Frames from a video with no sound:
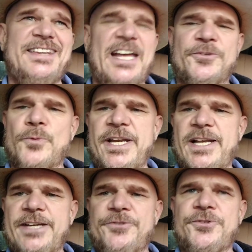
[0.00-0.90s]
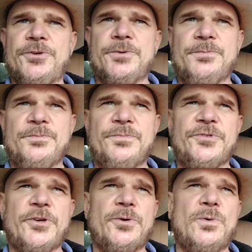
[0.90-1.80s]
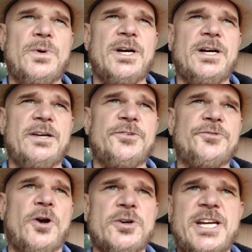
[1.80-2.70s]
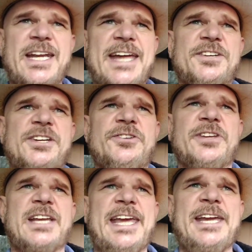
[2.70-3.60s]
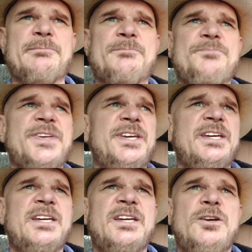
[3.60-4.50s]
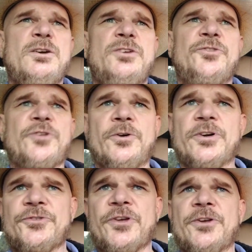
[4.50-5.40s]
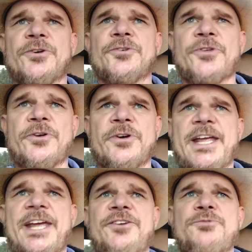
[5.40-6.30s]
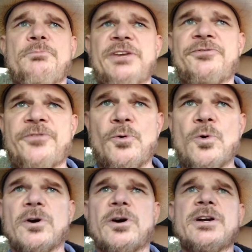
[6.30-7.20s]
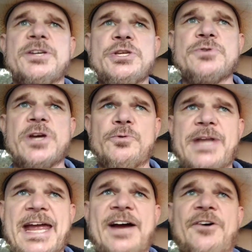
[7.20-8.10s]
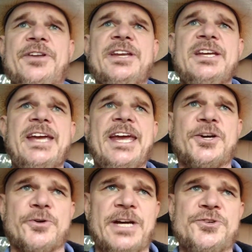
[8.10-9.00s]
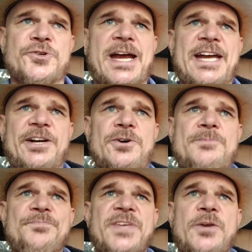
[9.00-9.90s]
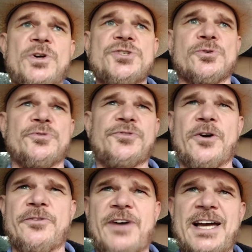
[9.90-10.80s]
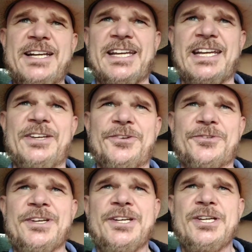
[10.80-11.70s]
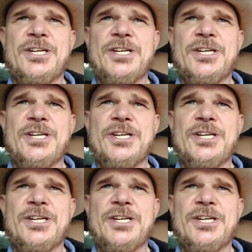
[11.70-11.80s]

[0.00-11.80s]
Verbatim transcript: that's when it leaves you. So uh, start connecting to the game, center to center or center to edge, before you go down and create your angle. And what you'll start finding is